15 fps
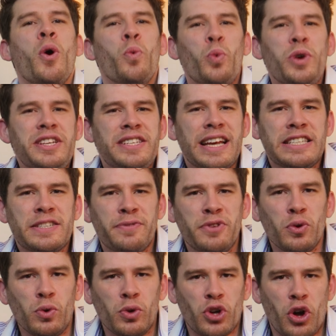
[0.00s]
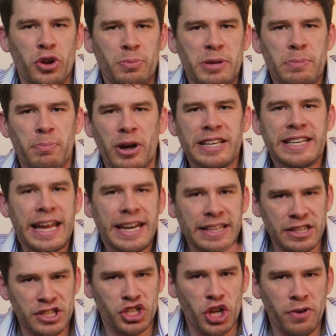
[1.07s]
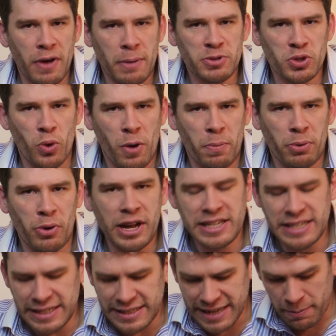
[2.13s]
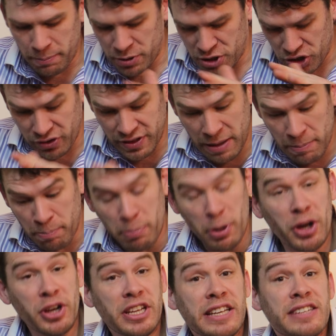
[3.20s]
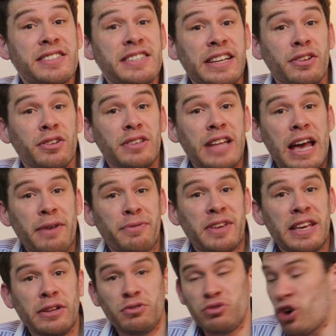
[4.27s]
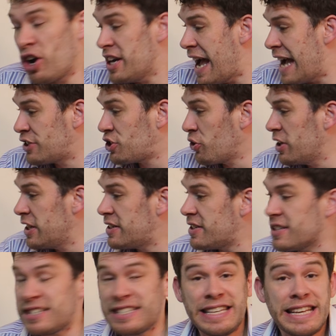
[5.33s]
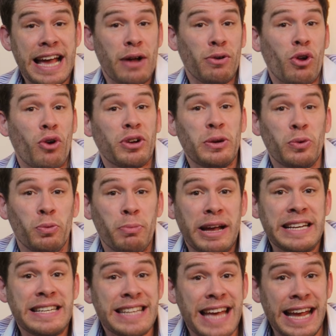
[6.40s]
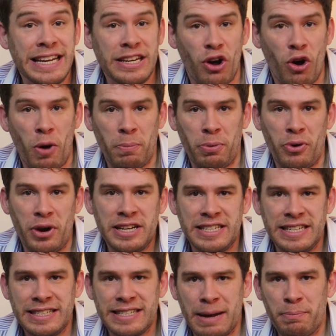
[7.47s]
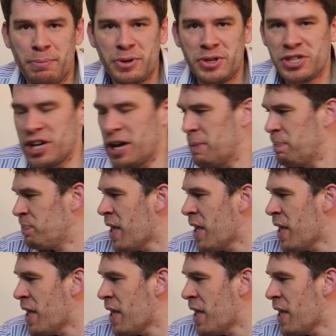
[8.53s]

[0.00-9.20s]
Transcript: We test fuel economy by getting the stove up to operating temperature and then burning a single net of kiln-dried ash on it to see how long it will maintain at operating temperature.